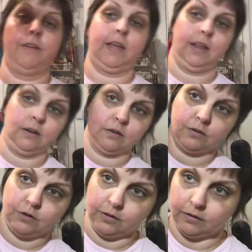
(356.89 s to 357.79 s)
I can
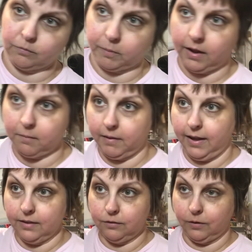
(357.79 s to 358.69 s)
do this behind my
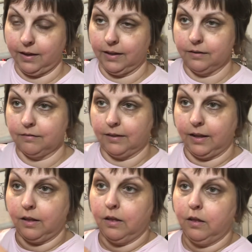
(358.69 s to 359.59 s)
head so I can see.
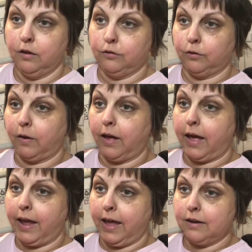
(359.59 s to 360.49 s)
So
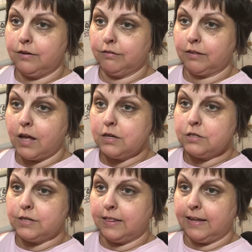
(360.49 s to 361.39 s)
I had just gotten
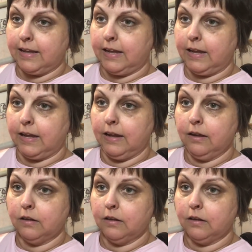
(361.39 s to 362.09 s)
to the E,